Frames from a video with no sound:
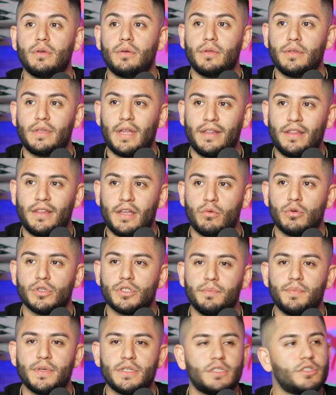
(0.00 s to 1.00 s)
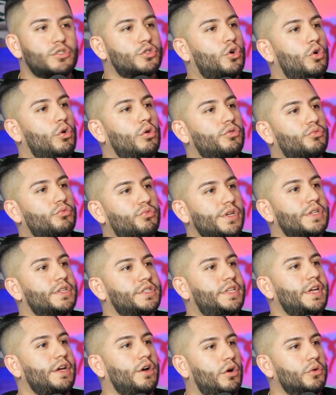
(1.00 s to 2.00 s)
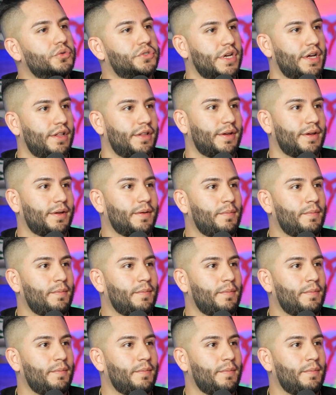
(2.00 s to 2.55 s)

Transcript: that there was a business called real estate wholesaling.